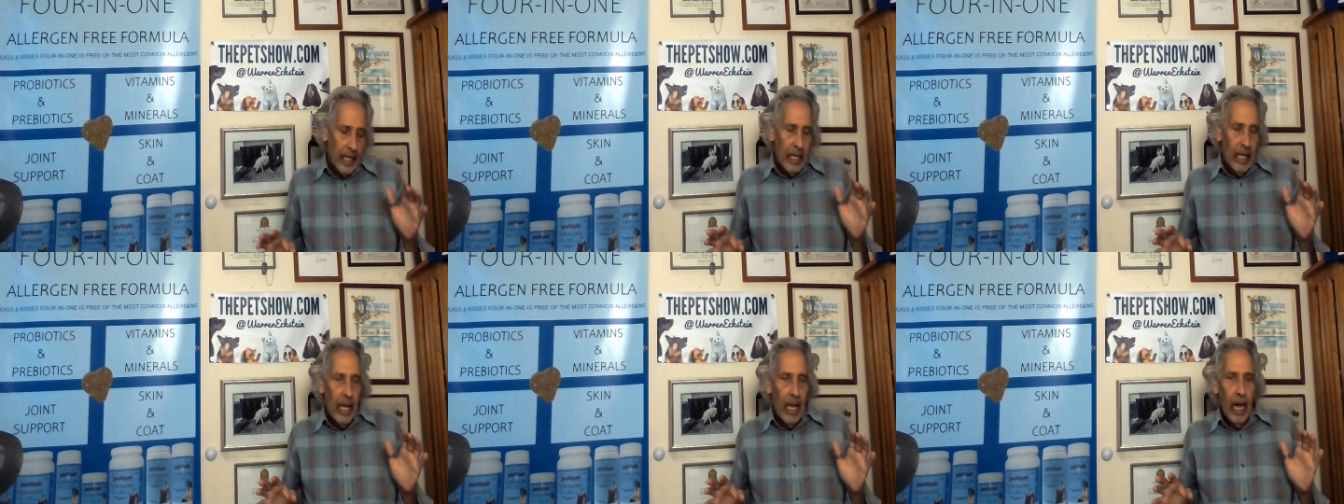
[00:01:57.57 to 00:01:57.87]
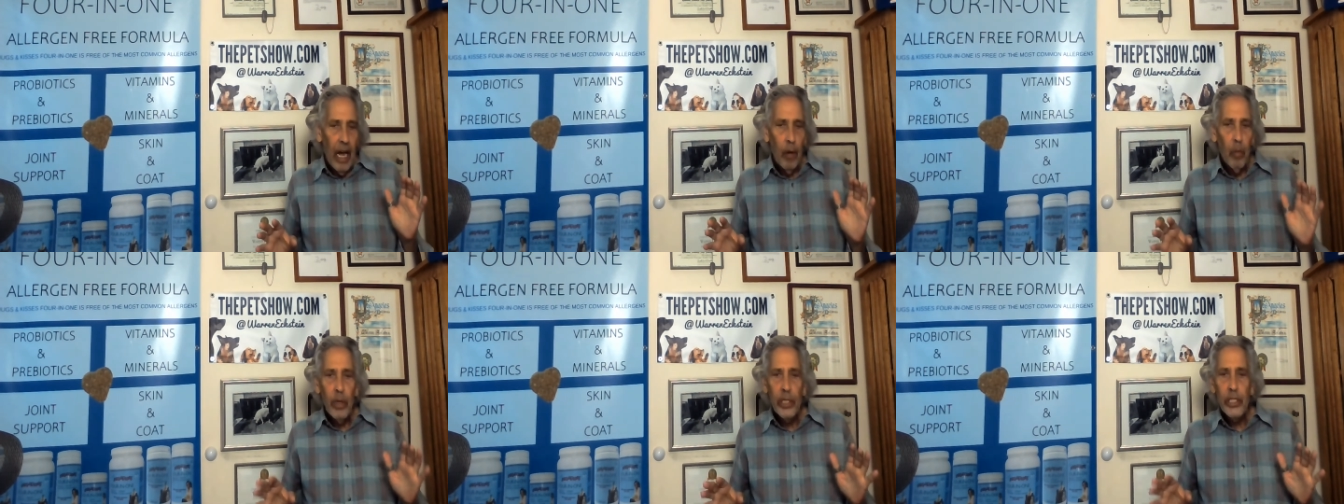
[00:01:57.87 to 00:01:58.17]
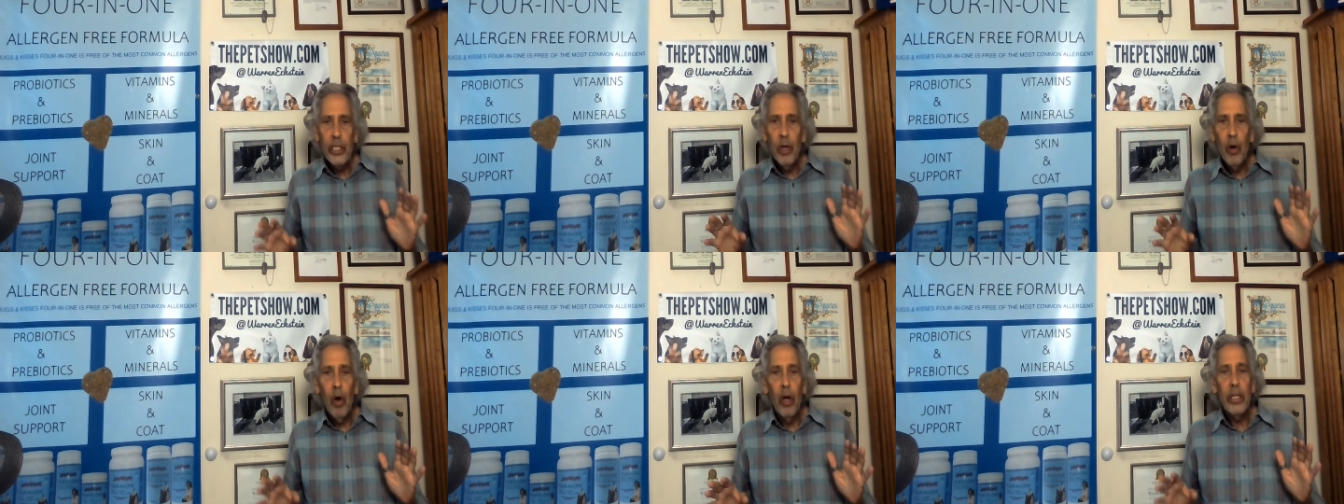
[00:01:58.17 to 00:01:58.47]
I want you
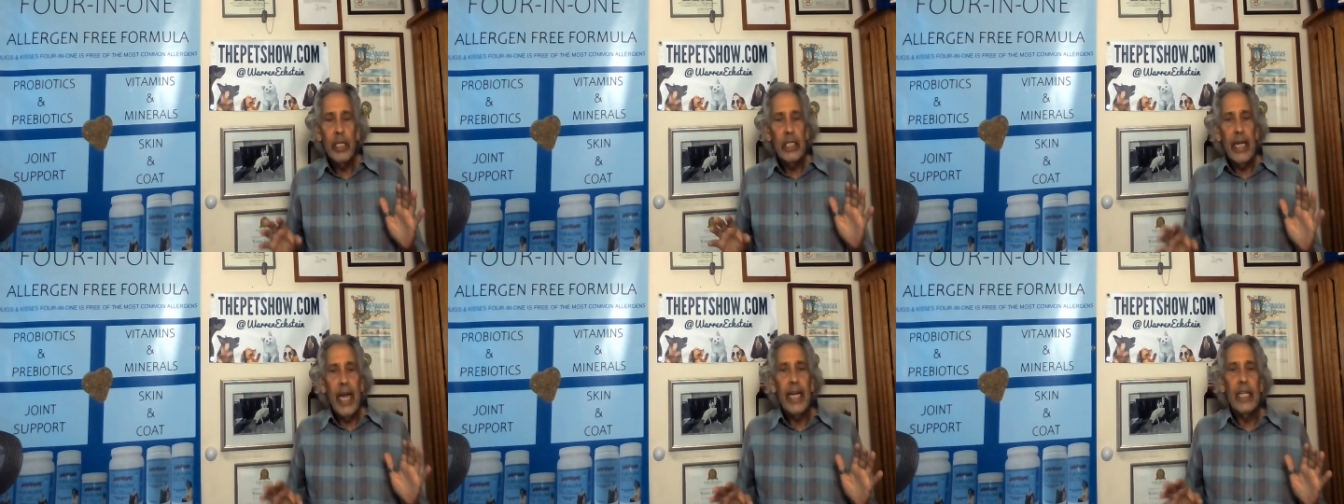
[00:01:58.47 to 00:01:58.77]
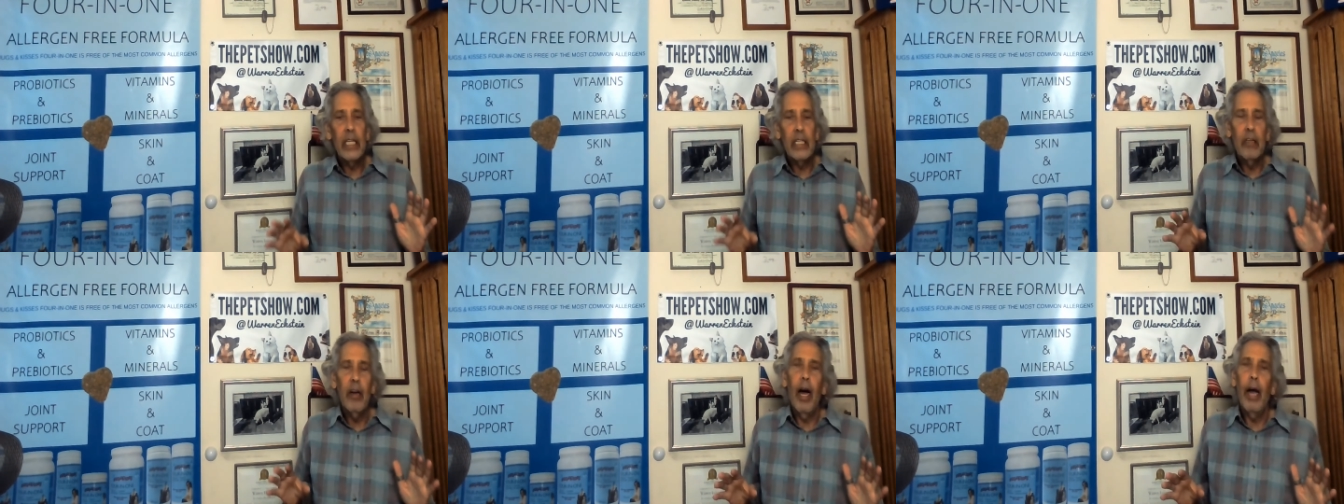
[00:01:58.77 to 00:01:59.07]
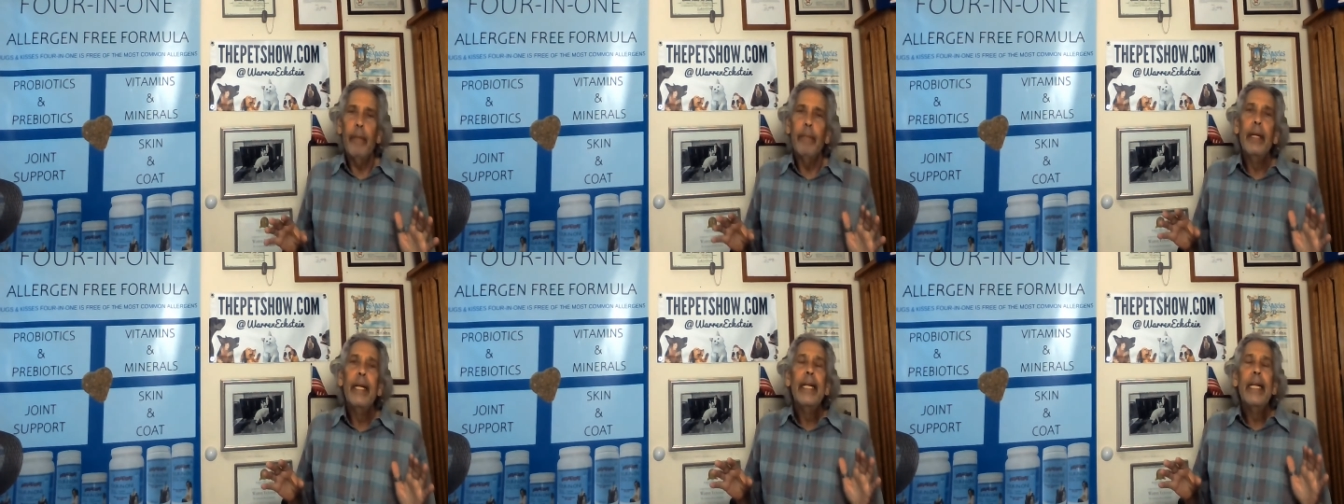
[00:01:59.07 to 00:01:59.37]
all to take the time
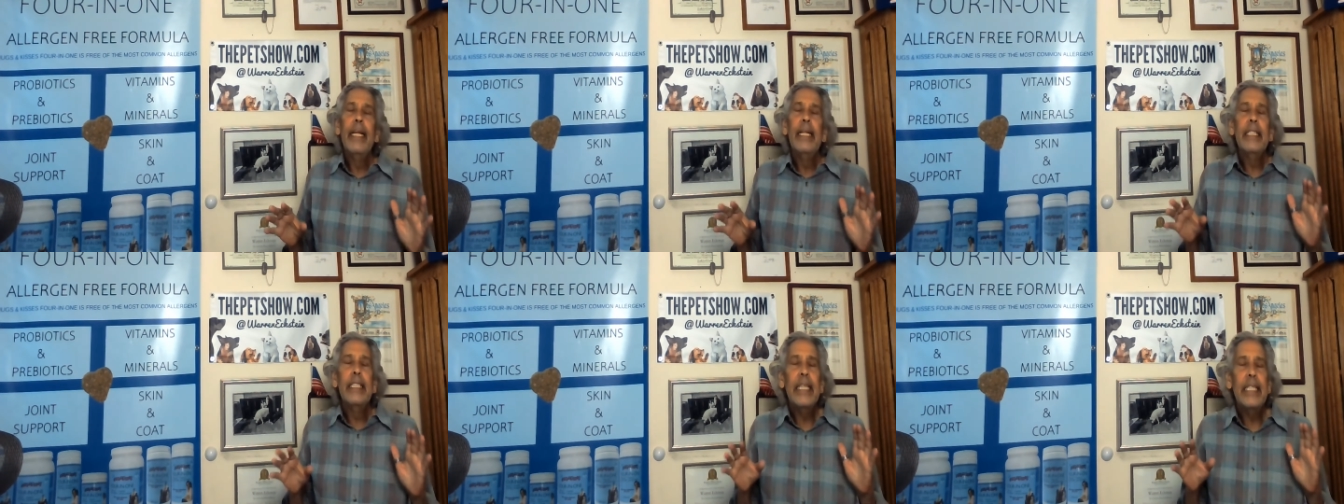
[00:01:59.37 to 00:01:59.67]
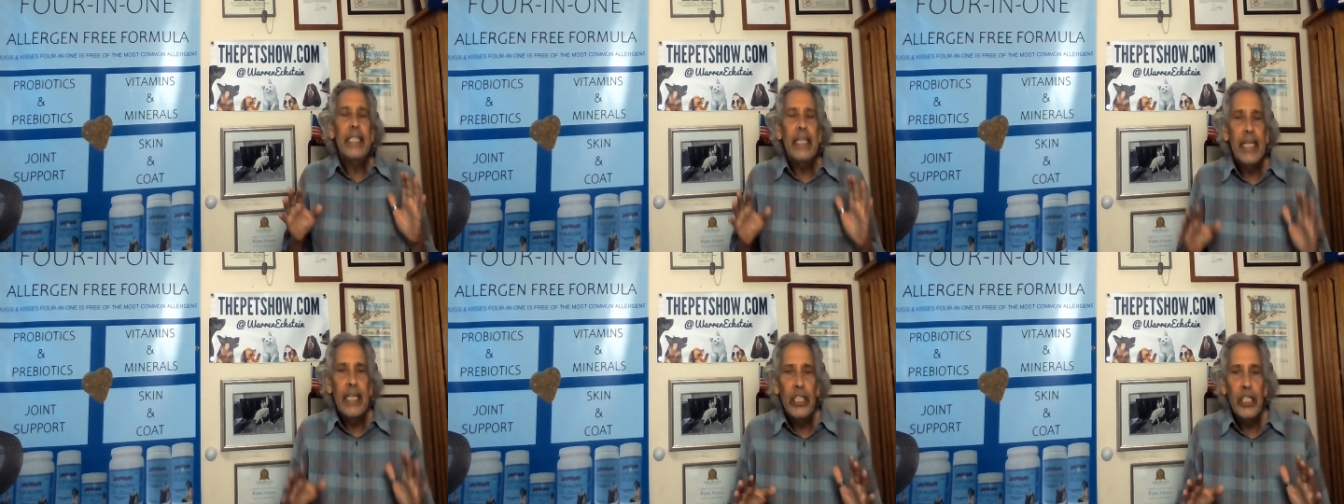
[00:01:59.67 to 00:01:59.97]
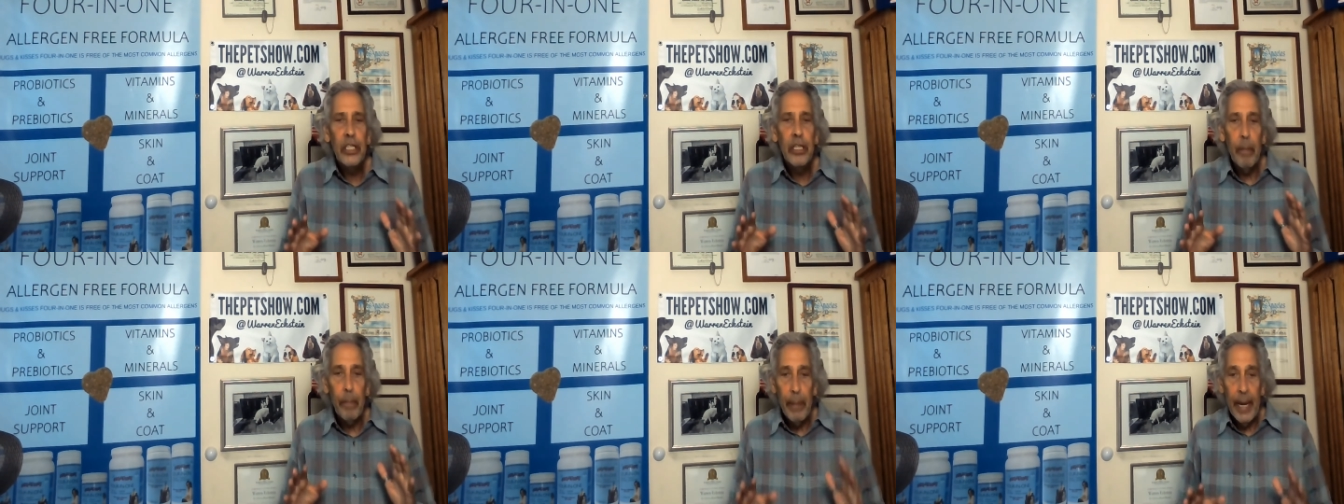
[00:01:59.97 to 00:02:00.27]
to teach
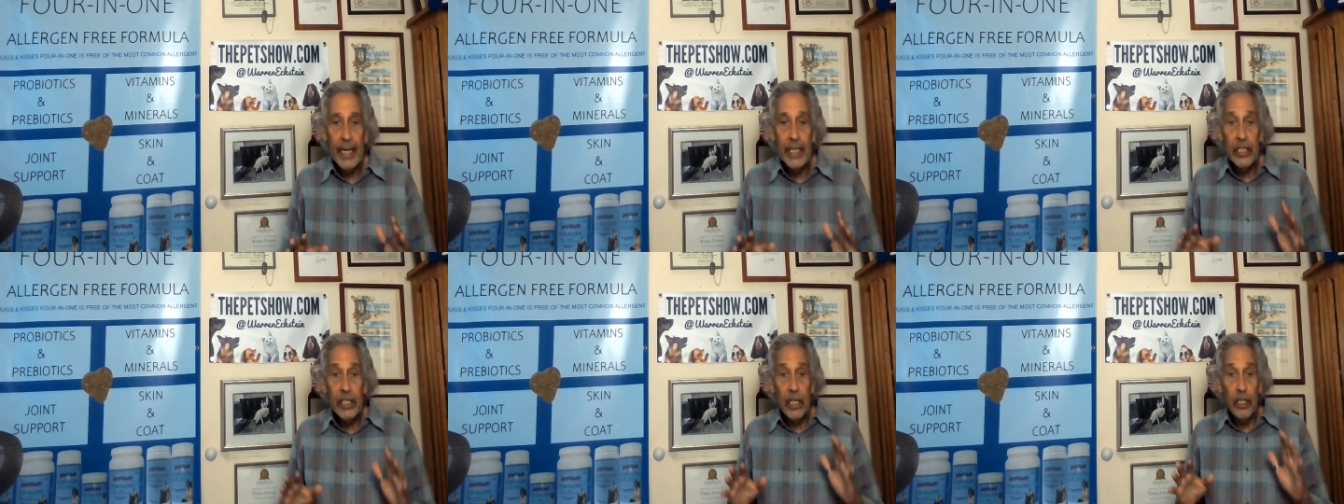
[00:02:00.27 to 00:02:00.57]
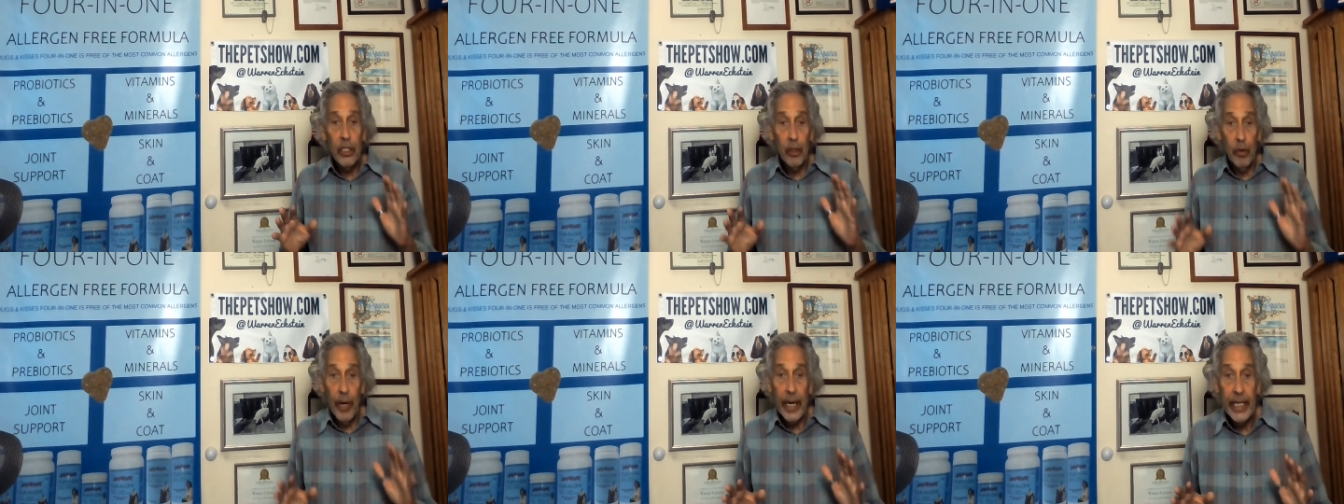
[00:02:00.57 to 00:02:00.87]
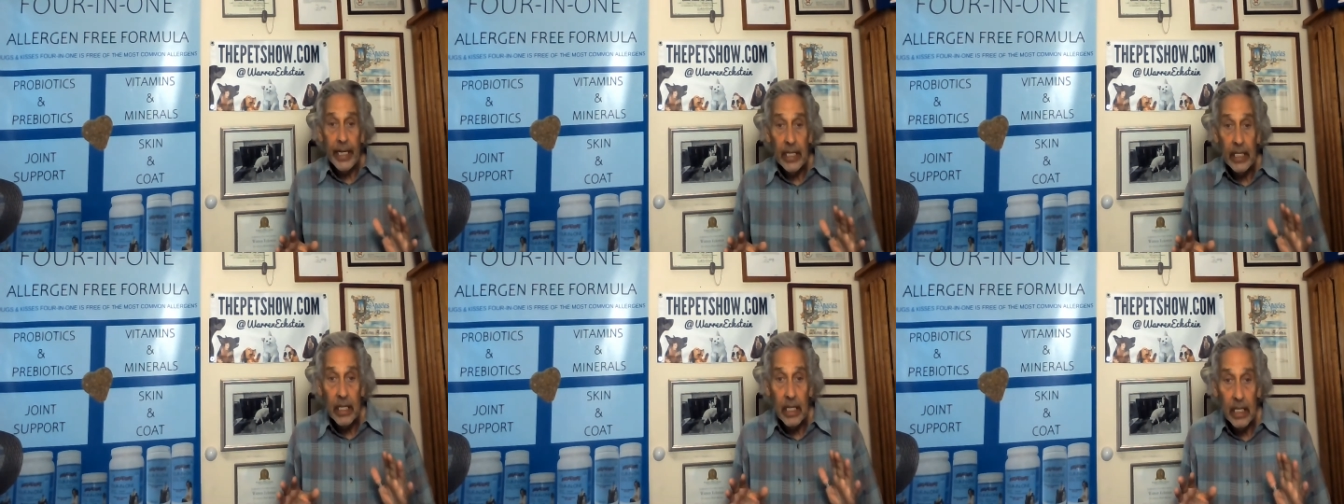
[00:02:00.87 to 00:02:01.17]
the basic training
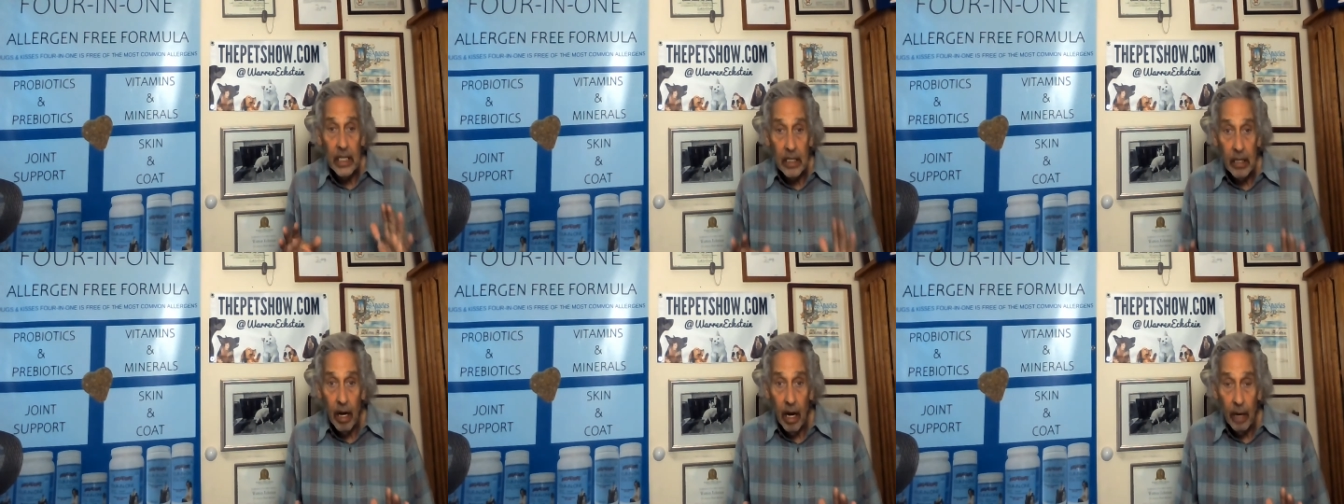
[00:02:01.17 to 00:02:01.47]
to the dog.